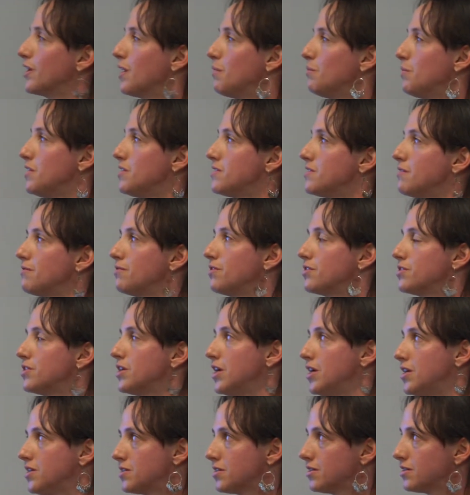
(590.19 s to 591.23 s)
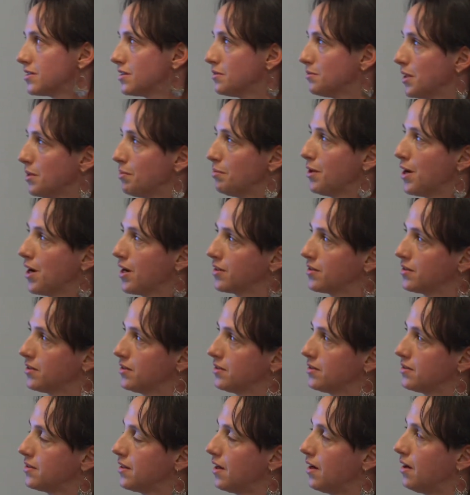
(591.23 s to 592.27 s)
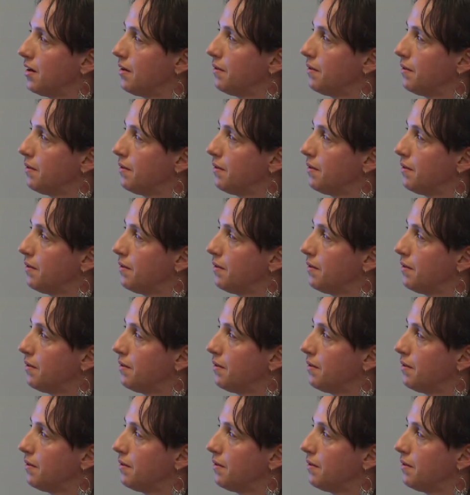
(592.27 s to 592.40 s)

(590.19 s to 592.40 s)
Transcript: I made several changes to my practice.